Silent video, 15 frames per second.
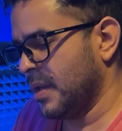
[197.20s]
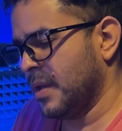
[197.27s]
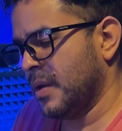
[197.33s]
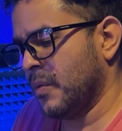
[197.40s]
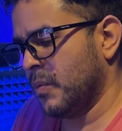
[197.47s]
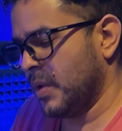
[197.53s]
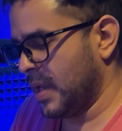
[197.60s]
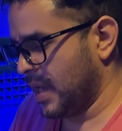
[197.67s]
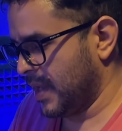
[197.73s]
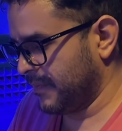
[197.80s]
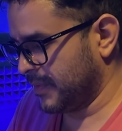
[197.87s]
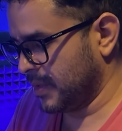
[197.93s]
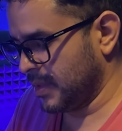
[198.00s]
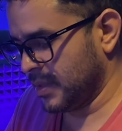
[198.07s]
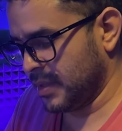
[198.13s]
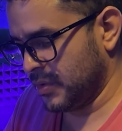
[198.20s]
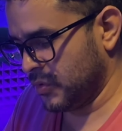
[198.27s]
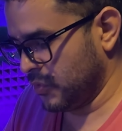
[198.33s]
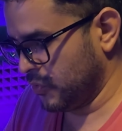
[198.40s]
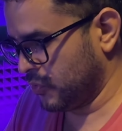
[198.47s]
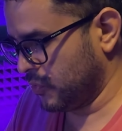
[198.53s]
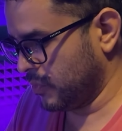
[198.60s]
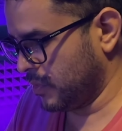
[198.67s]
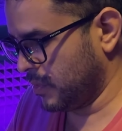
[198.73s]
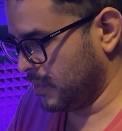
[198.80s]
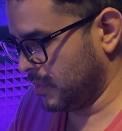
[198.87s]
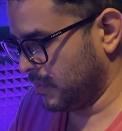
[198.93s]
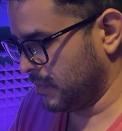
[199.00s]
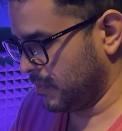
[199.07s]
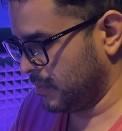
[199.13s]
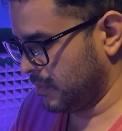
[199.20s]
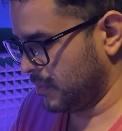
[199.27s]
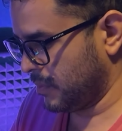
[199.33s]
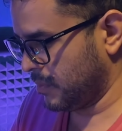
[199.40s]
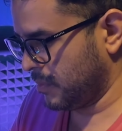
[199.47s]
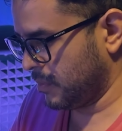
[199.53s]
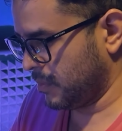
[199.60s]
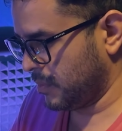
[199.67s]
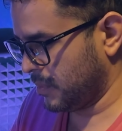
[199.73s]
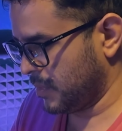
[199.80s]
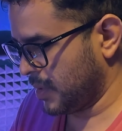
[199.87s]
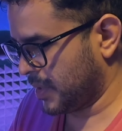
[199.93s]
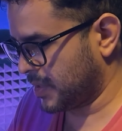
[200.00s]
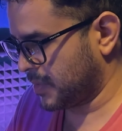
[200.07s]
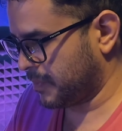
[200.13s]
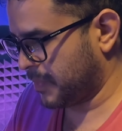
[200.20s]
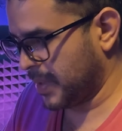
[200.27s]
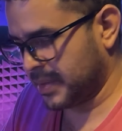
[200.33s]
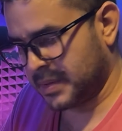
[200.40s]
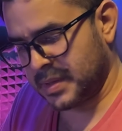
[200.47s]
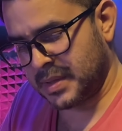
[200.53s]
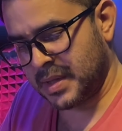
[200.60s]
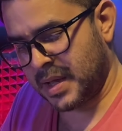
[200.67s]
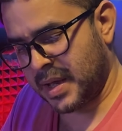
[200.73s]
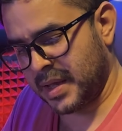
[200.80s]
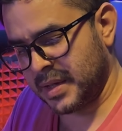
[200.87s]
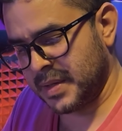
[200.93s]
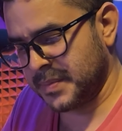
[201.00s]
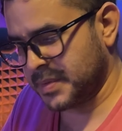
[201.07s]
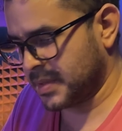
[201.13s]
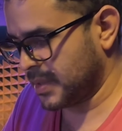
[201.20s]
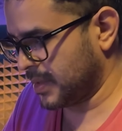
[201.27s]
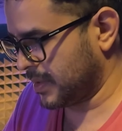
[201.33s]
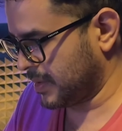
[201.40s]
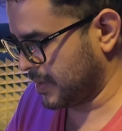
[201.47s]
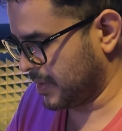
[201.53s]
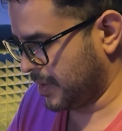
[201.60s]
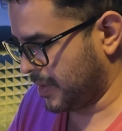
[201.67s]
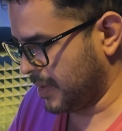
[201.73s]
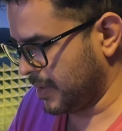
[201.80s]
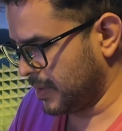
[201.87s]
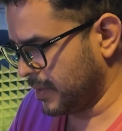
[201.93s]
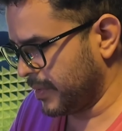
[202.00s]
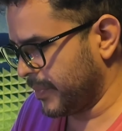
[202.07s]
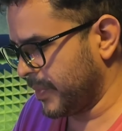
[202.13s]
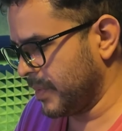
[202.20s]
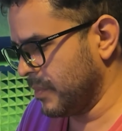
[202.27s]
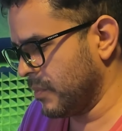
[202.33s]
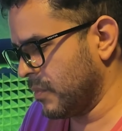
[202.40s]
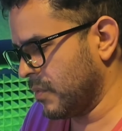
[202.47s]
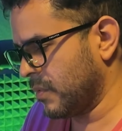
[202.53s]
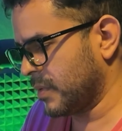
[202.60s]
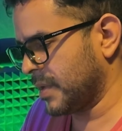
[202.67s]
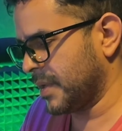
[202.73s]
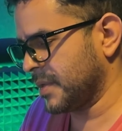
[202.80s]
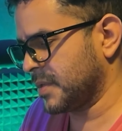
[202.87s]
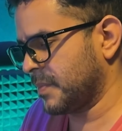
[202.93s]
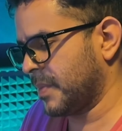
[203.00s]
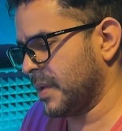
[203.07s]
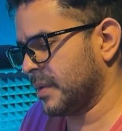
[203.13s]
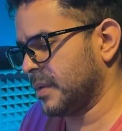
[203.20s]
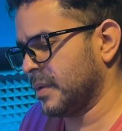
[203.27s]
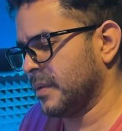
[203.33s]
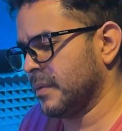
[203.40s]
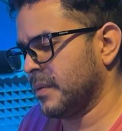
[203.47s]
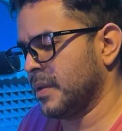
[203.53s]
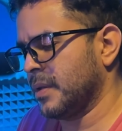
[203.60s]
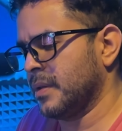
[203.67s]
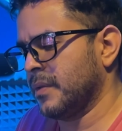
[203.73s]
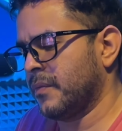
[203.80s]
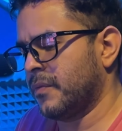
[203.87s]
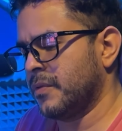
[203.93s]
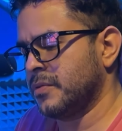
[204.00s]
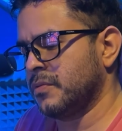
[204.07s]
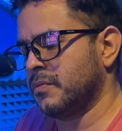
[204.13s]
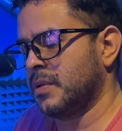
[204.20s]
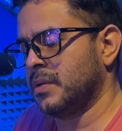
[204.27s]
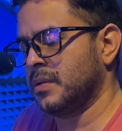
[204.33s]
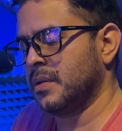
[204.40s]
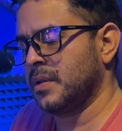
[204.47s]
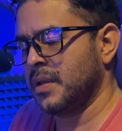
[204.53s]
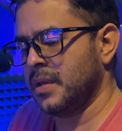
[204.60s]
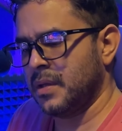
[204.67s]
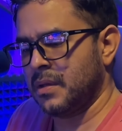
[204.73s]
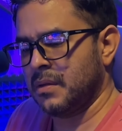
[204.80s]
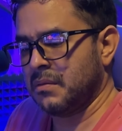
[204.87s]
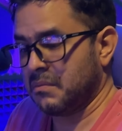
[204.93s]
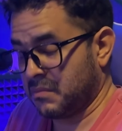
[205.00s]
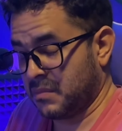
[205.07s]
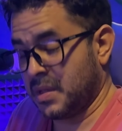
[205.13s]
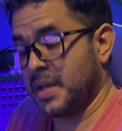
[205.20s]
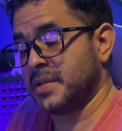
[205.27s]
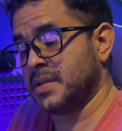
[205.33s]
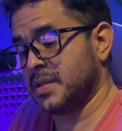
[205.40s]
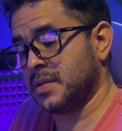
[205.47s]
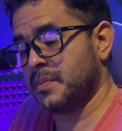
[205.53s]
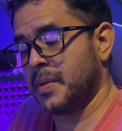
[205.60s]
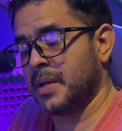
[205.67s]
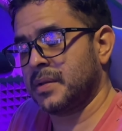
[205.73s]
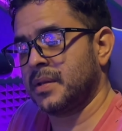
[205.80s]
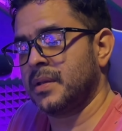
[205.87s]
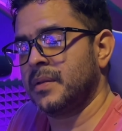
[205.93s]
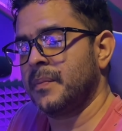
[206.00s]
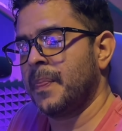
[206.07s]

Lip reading: We have the usual expected items, and I think a little bit more than expected. Okay, the first one, as expected,